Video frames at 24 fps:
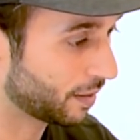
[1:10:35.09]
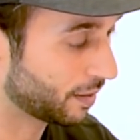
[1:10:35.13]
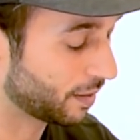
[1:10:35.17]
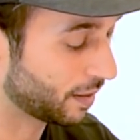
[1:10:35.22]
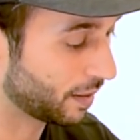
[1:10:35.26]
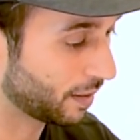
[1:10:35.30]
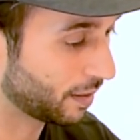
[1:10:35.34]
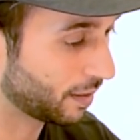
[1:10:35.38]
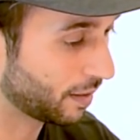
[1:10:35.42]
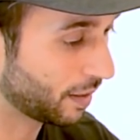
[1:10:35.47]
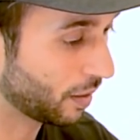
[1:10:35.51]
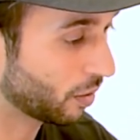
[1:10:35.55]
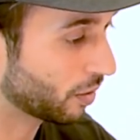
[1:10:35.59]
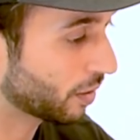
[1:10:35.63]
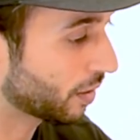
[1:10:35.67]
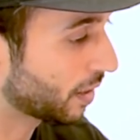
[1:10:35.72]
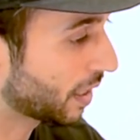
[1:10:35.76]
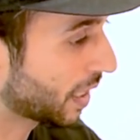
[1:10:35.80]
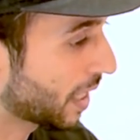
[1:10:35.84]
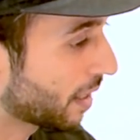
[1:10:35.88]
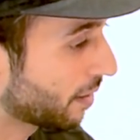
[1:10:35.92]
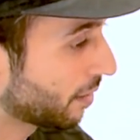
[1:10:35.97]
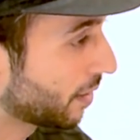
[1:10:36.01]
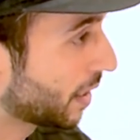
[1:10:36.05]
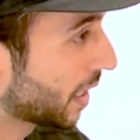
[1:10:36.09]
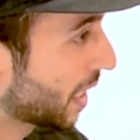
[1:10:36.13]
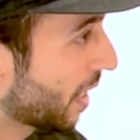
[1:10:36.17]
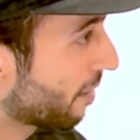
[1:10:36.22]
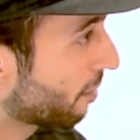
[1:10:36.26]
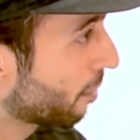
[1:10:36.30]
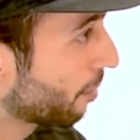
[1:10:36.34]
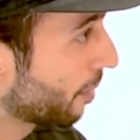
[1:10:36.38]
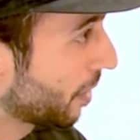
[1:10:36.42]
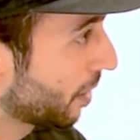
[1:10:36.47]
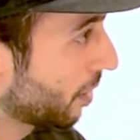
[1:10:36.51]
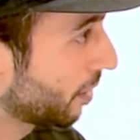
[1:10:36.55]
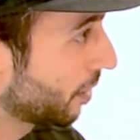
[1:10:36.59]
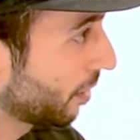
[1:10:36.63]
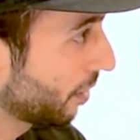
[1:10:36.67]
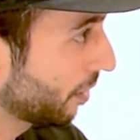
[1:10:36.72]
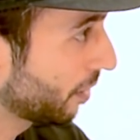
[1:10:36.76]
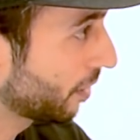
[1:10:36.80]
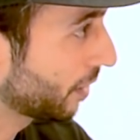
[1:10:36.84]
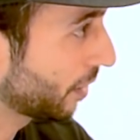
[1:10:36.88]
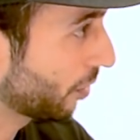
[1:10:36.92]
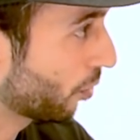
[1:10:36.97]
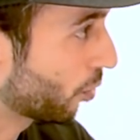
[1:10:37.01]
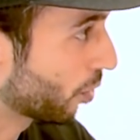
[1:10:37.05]
the, the the government
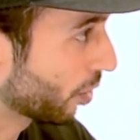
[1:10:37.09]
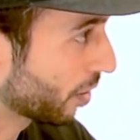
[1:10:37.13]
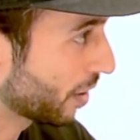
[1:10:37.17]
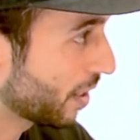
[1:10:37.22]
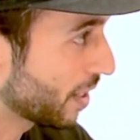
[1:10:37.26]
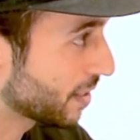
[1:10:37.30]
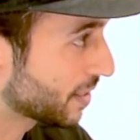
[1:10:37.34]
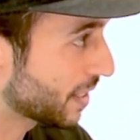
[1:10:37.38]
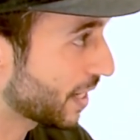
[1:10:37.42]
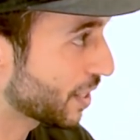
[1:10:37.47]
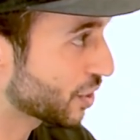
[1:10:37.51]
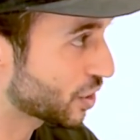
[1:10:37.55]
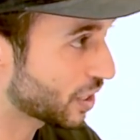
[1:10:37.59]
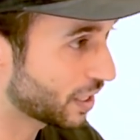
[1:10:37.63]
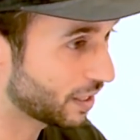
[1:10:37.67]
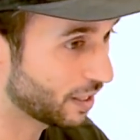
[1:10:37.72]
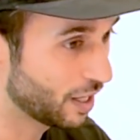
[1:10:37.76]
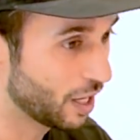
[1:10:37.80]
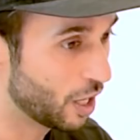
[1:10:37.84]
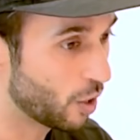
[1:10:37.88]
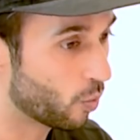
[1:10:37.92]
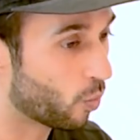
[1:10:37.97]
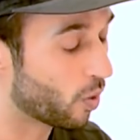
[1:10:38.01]
organization.